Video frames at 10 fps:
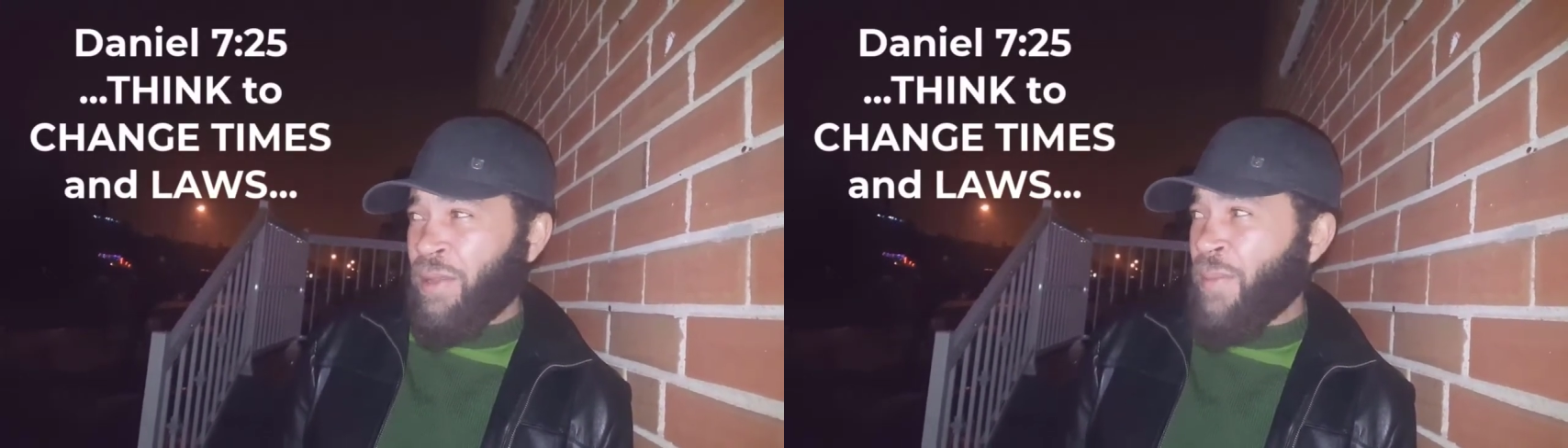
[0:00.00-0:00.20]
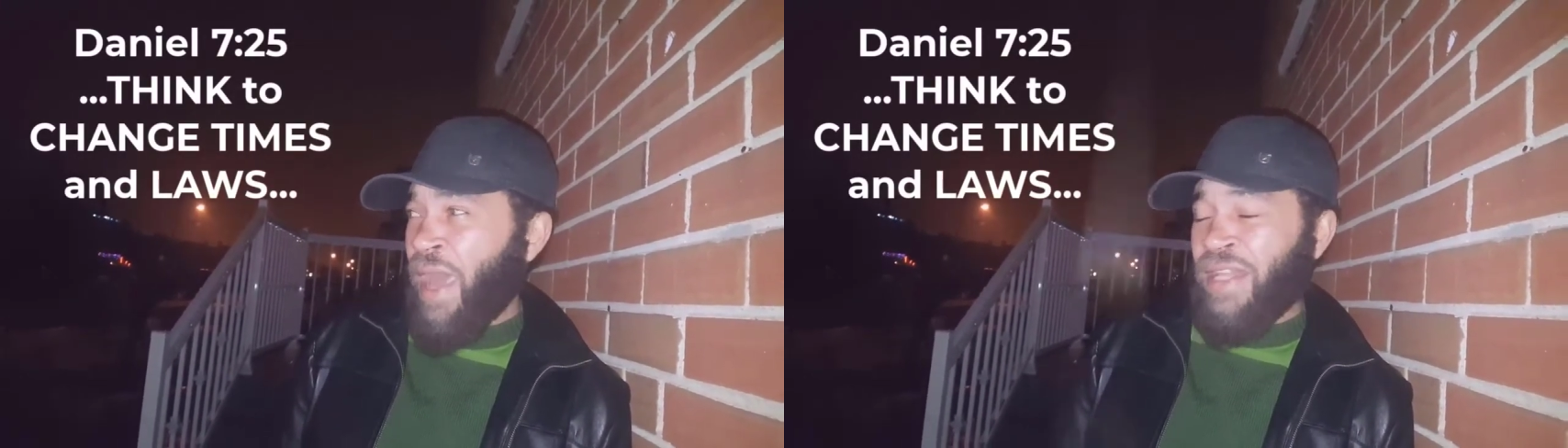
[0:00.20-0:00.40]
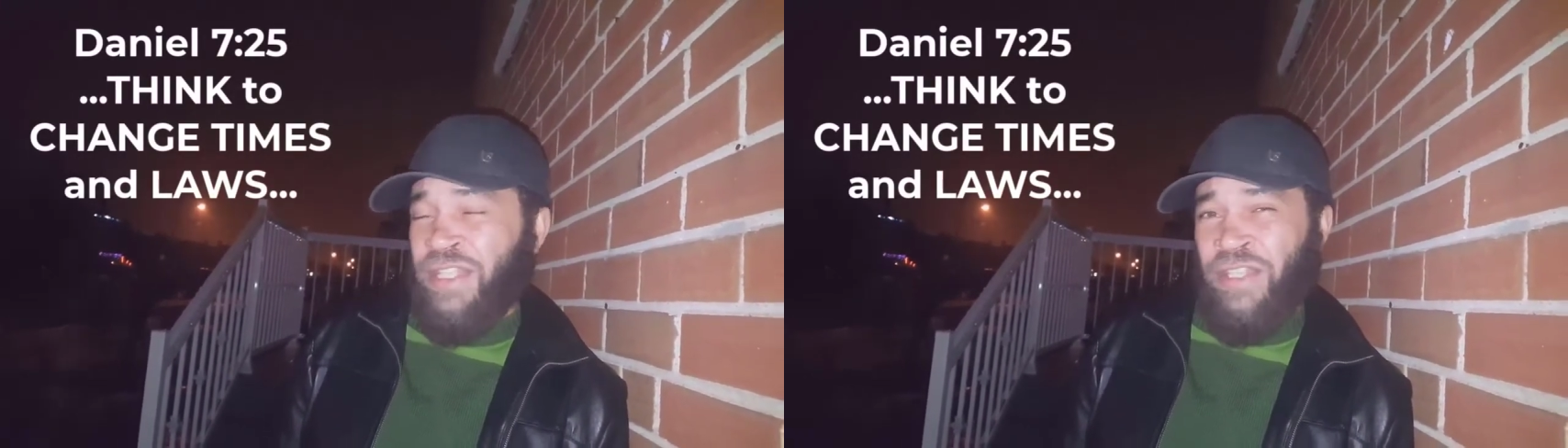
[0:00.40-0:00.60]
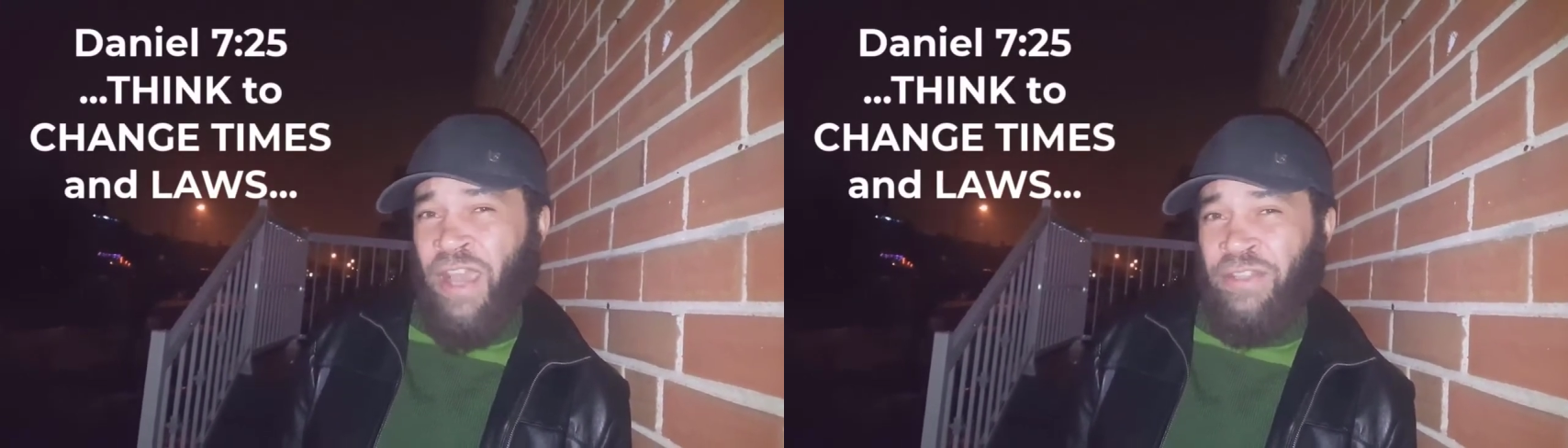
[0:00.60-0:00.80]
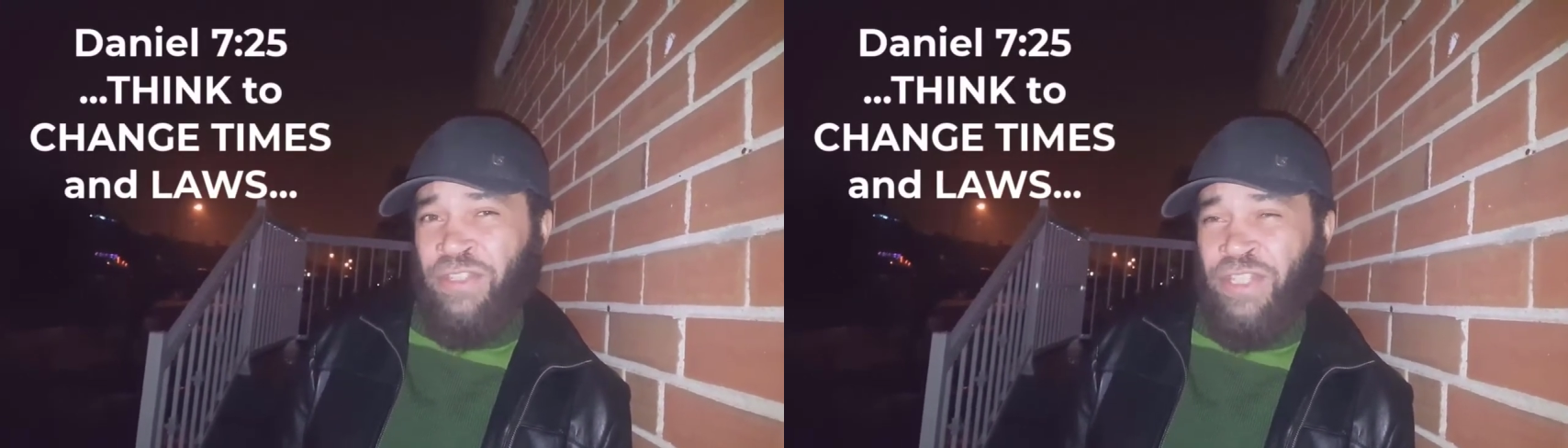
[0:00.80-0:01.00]
man is
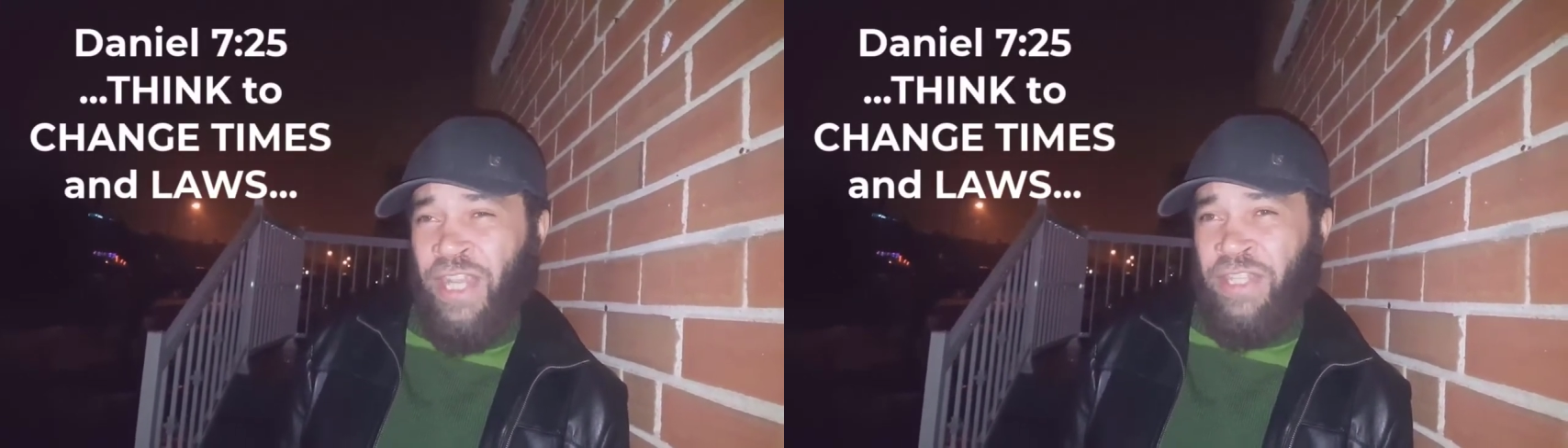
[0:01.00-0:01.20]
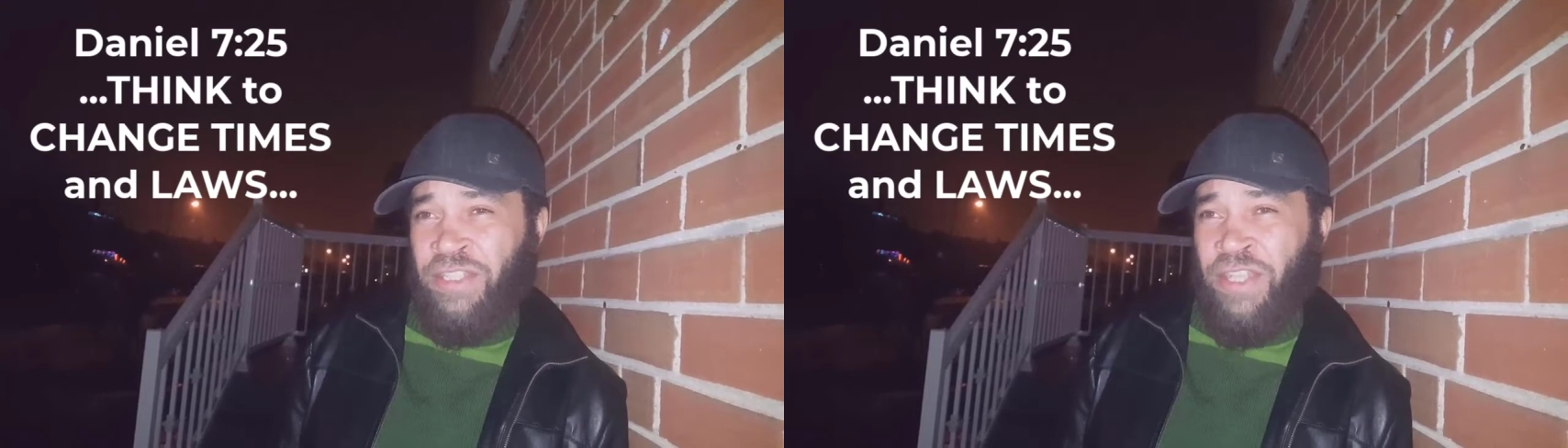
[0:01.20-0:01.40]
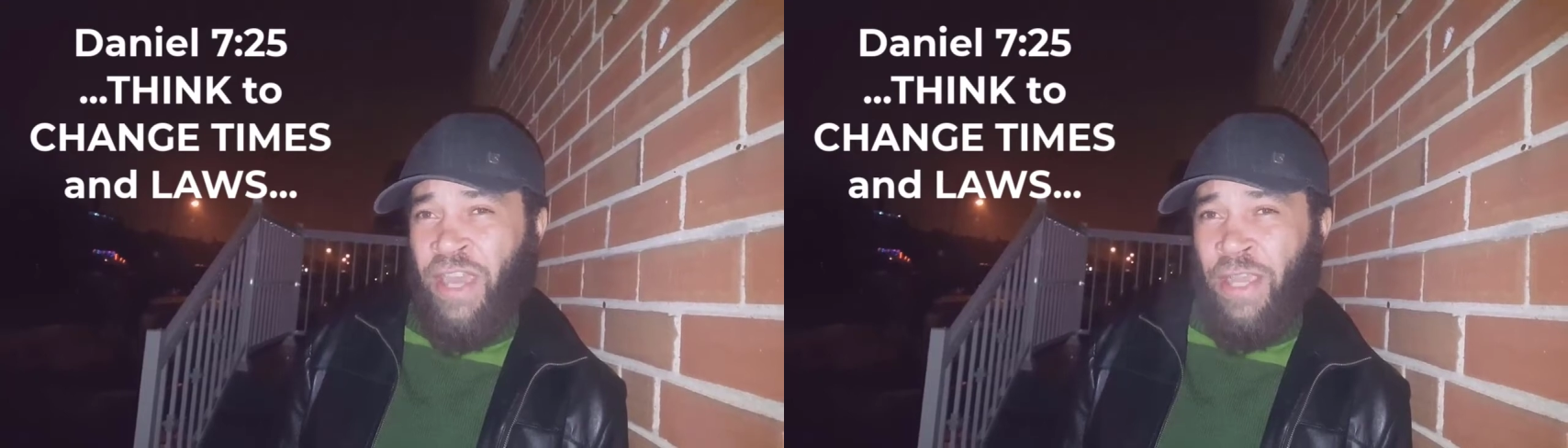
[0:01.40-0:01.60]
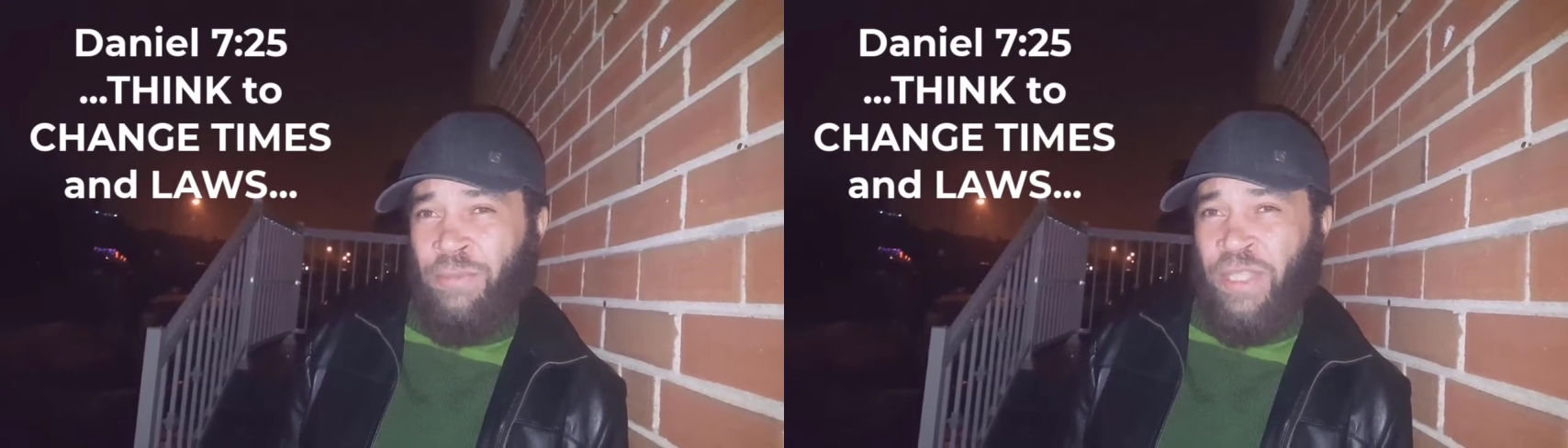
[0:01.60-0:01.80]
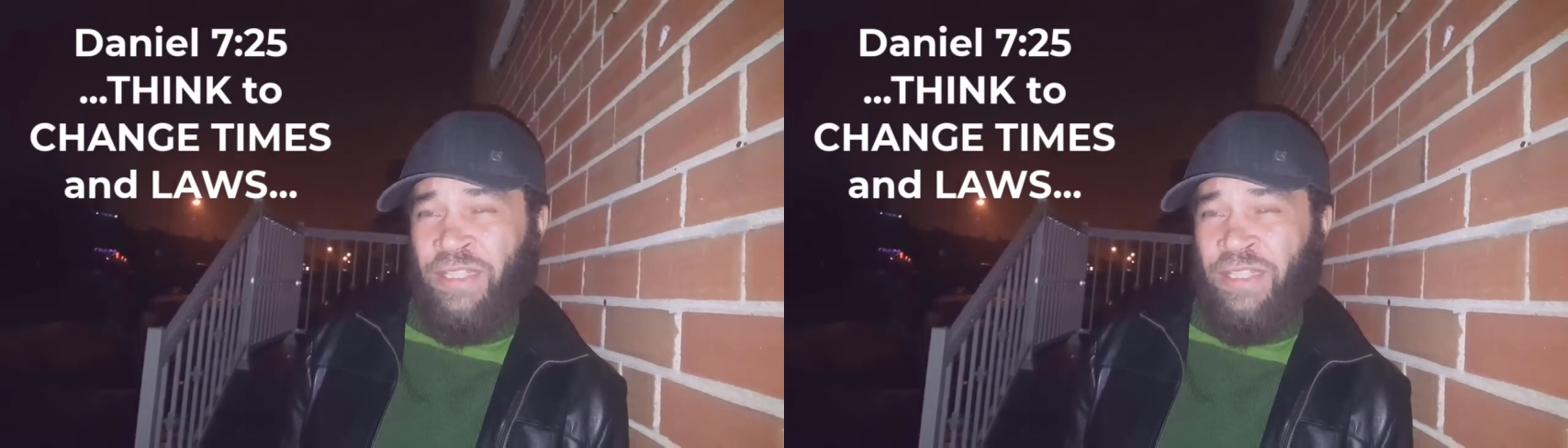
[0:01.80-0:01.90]
thought to change times